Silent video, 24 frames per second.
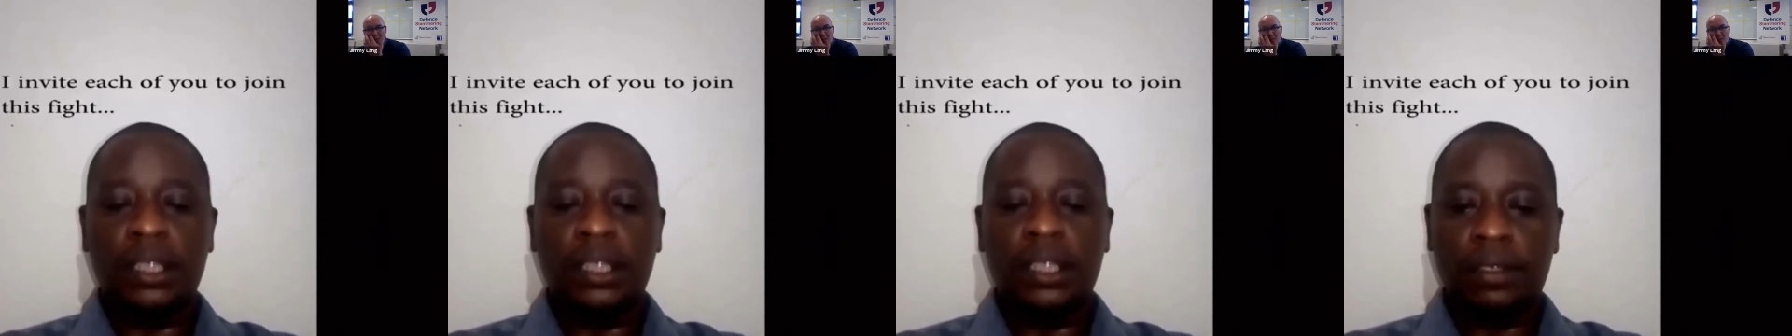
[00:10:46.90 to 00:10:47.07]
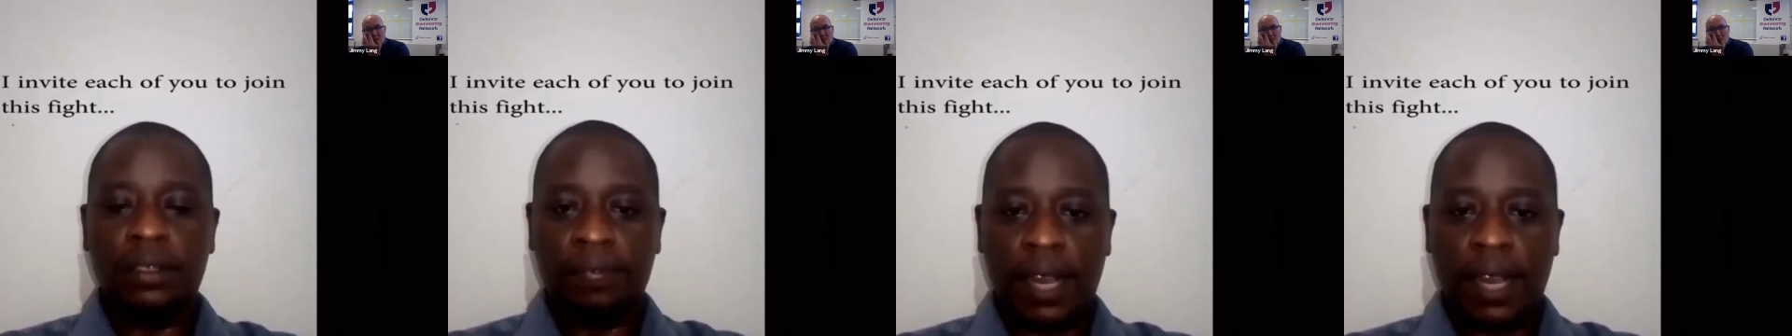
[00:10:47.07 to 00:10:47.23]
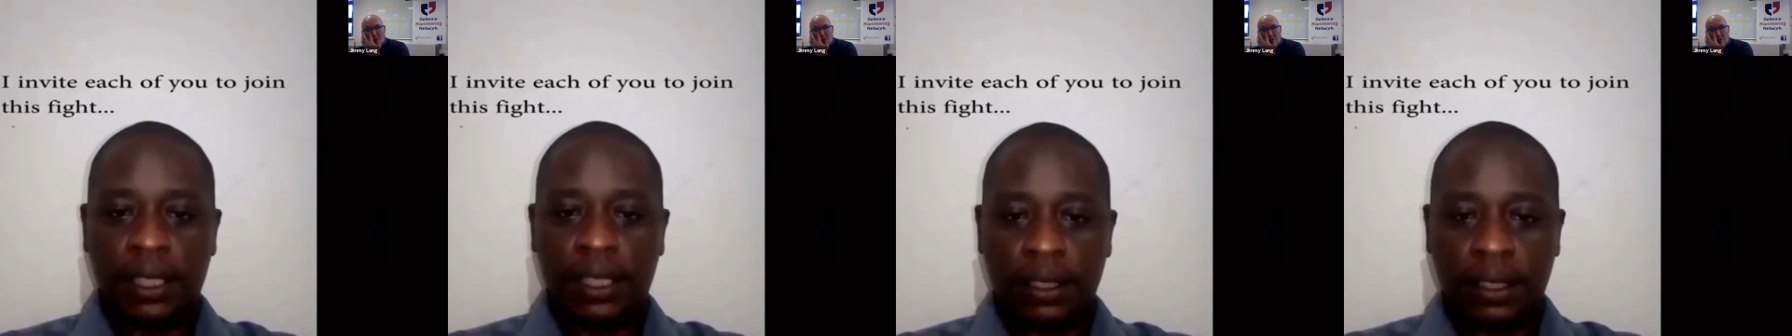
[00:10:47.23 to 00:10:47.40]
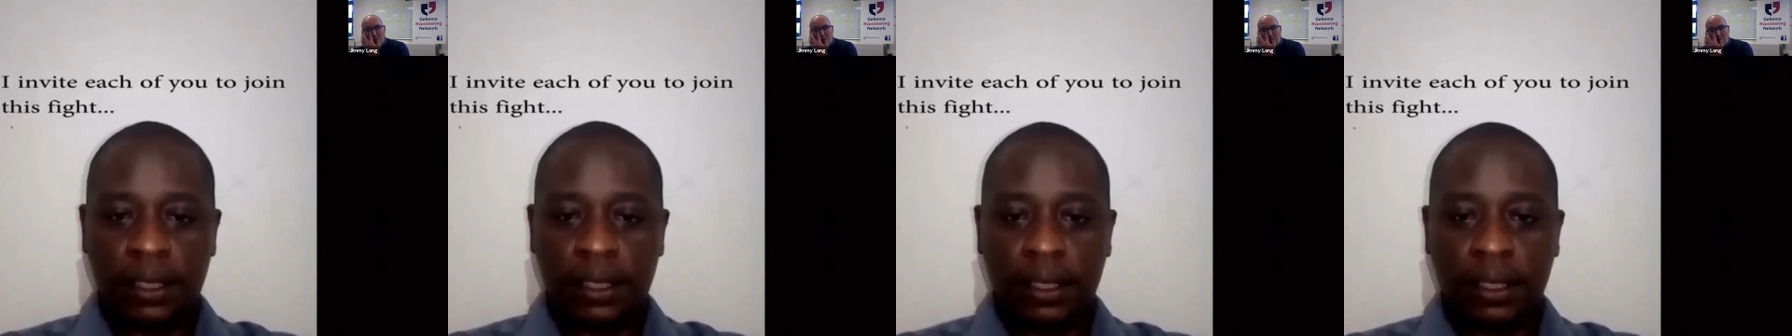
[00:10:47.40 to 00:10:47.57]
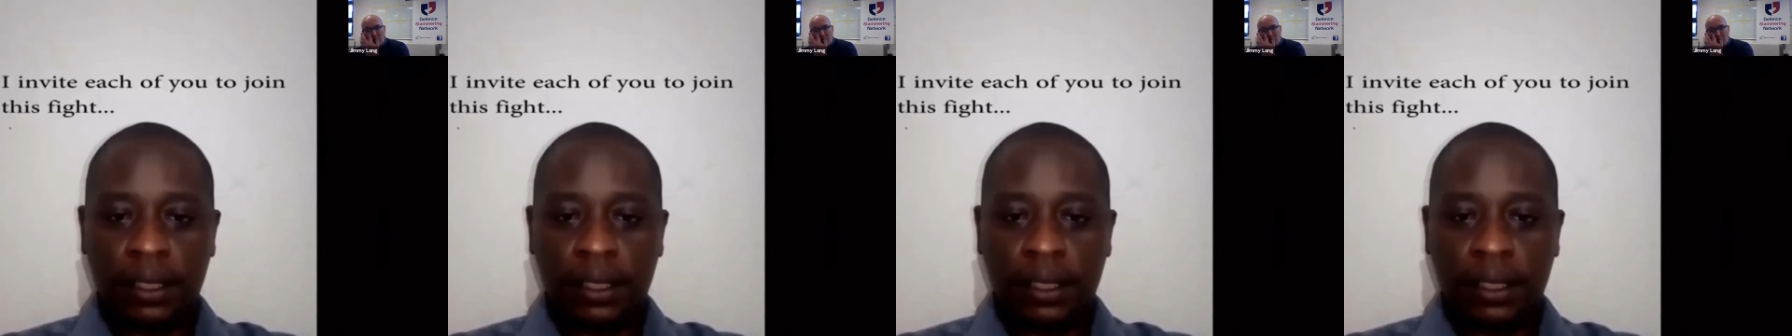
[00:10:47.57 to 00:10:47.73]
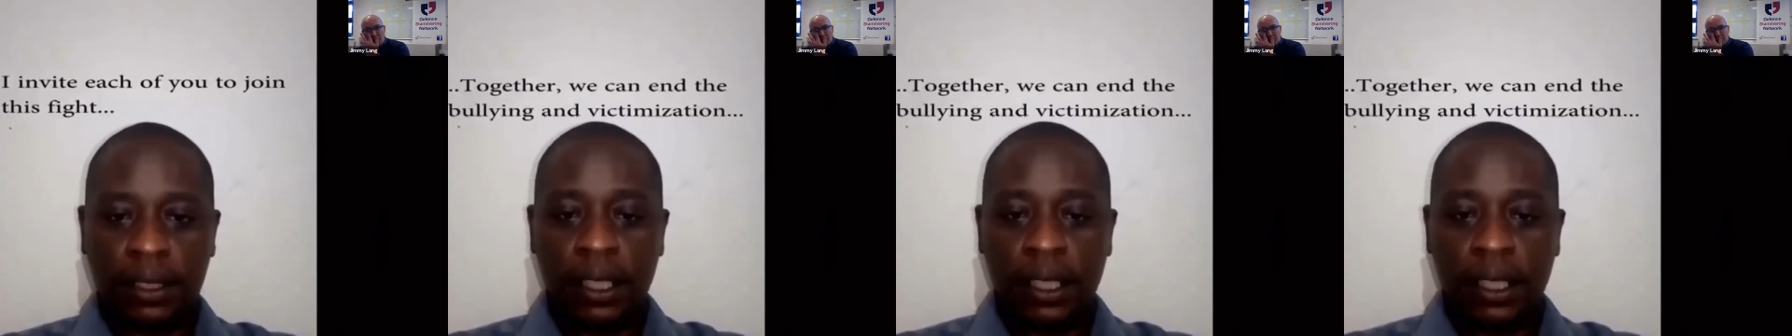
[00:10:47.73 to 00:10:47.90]
I invite
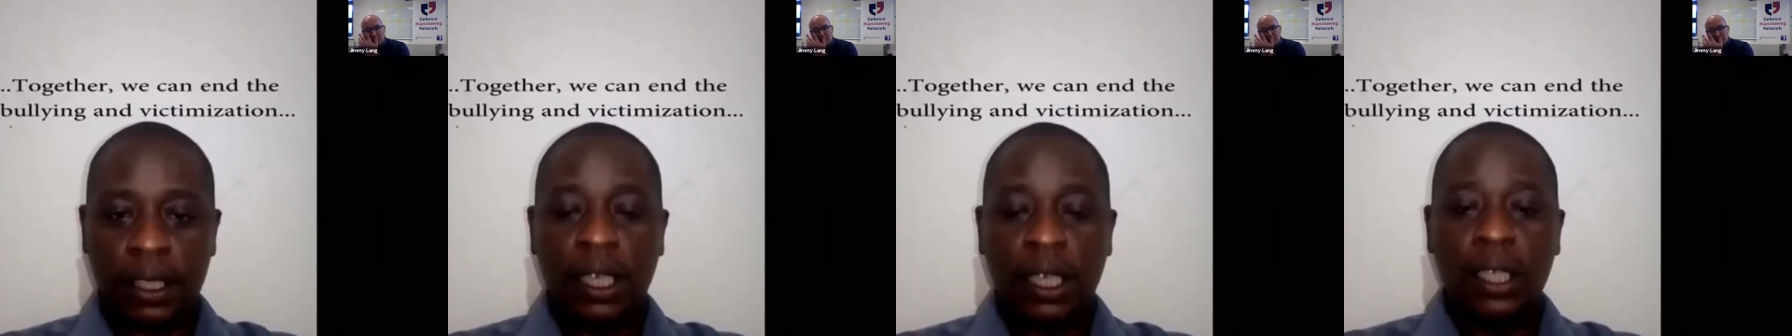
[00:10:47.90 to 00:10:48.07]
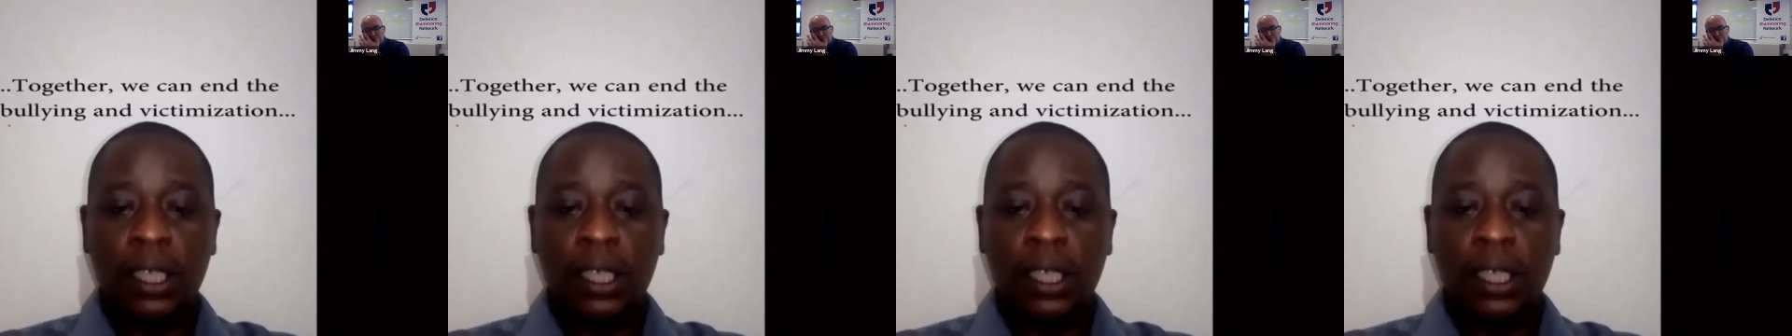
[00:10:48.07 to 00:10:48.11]
each of